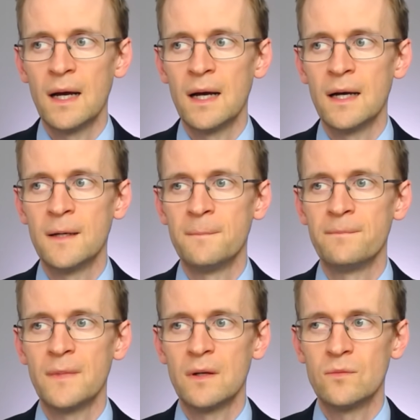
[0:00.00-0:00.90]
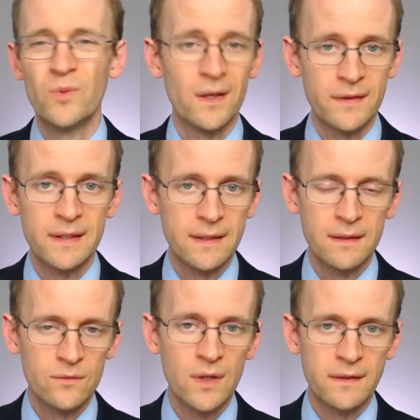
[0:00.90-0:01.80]
rather
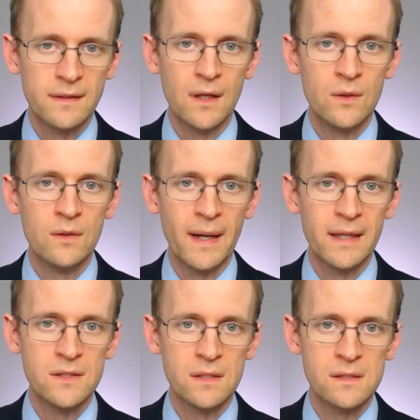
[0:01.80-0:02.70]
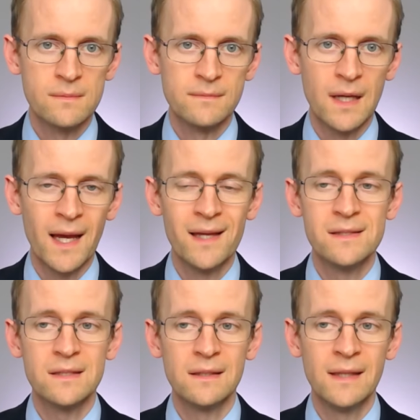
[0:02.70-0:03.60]
than owner managers.
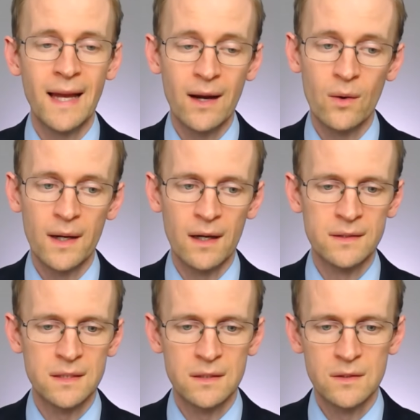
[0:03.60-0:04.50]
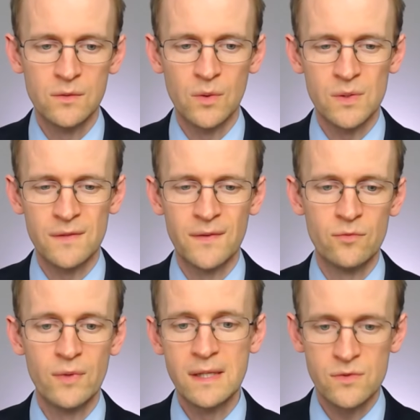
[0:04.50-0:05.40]
And now, under the new rules, if you
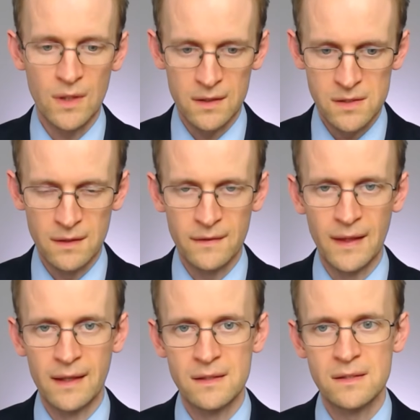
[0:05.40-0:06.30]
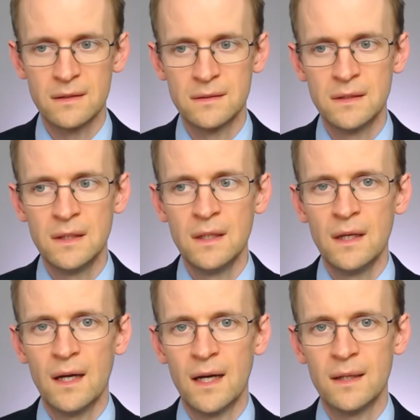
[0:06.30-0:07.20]
restructure things
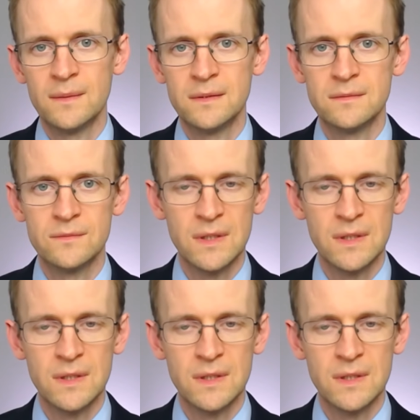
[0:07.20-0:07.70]
and